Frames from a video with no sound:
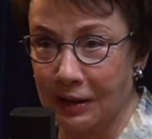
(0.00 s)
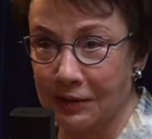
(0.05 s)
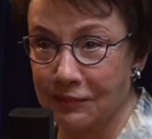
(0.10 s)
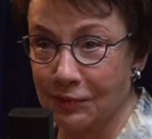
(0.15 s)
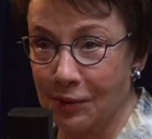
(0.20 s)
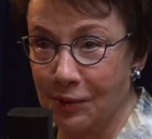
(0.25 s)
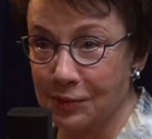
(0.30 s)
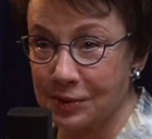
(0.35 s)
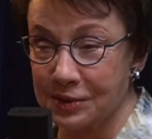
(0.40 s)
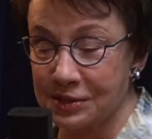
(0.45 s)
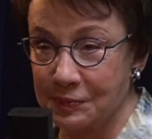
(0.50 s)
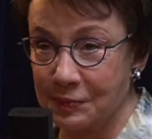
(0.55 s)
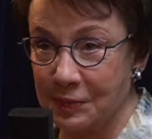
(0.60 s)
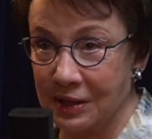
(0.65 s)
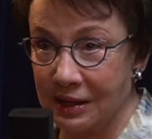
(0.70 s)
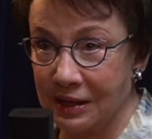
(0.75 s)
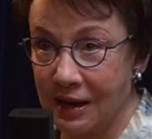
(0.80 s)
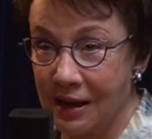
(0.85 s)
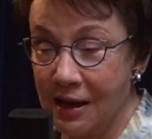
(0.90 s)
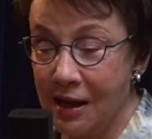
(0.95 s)
I've always
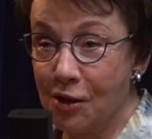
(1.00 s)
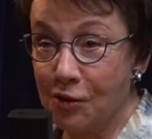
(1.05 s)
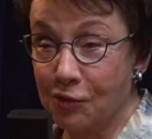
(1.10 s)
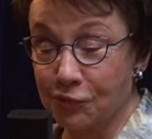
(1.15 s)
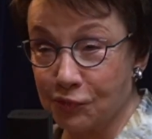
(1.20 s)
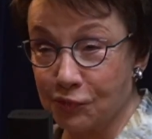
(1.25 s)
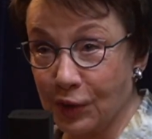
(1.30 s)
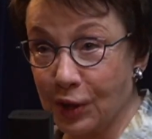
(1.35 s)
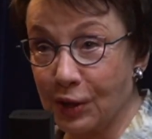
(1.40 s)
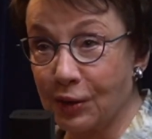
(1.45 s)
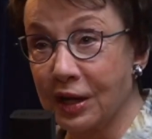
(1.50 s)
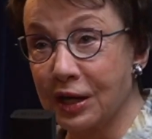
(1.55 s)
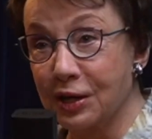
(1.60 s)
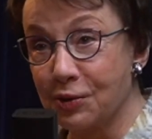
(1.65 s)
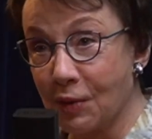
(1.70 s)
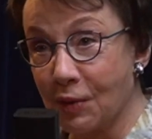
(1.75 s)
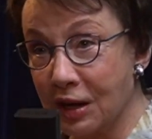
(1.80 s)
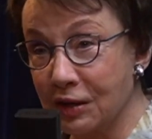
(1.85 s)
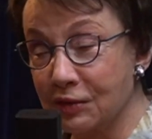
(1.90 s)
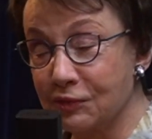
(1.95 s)
been very
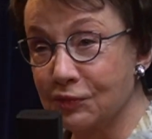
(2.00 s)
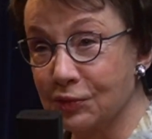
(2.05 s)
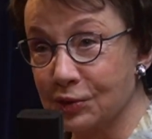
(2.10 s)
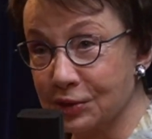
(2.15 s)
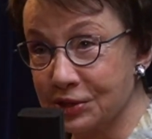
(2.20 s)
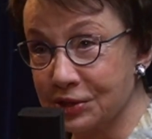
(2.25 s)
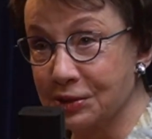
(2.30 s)
grateful